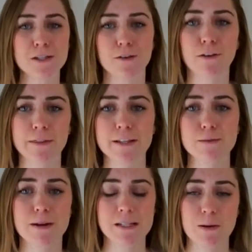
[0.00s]
stuff like
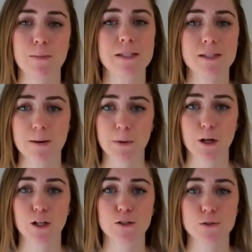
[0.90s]
this makes me miss
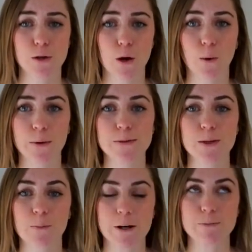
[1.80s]
summer so
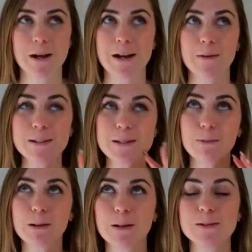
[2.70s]
much, but I know it's
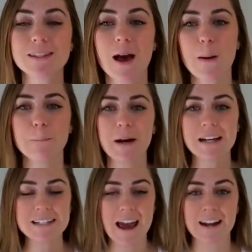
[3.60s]
super close.
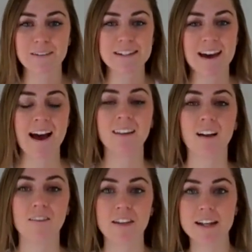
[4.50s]
But anyways, I
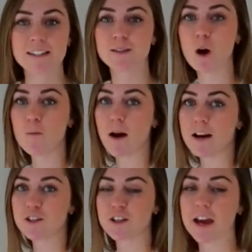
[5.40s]
love this so
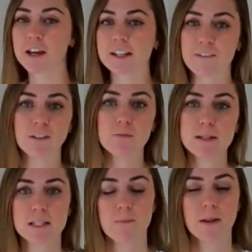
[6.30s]
much. It could definitely
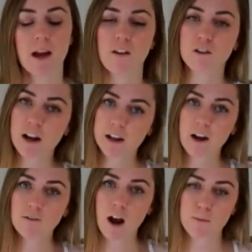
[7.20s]
be something other than a
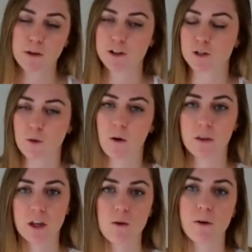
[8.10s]
cover-up. You could just wear it
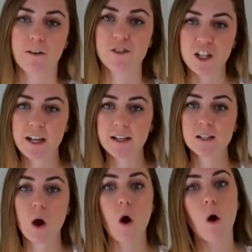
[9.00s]
with a cute pair of
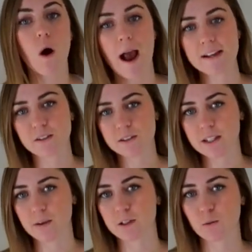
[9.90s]
jeans, or as you can
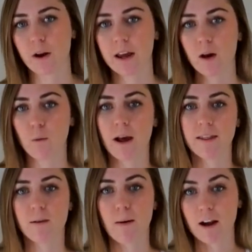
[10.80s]
see, I'm just wearing it
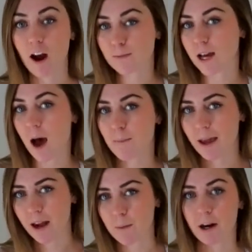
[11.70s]
with my crop
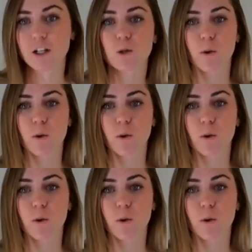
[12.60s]
top and